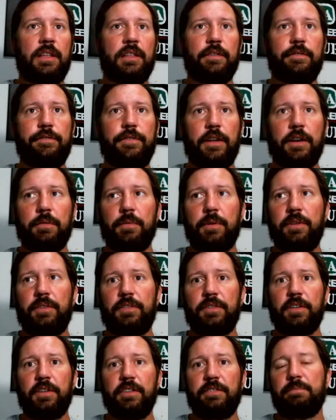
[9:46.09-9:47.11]
the Federal
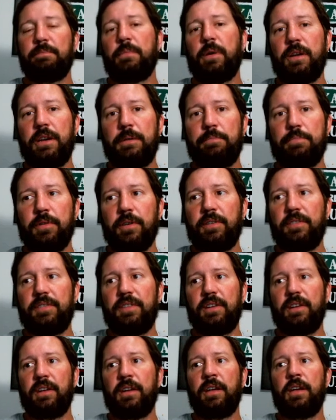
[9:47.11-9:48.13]
Reserve, money
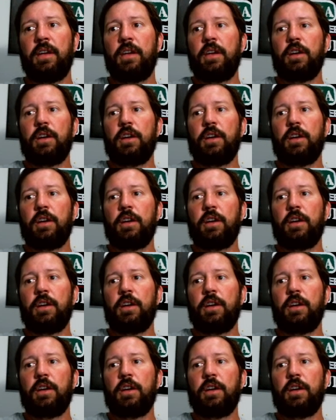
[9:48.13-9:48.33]
printing,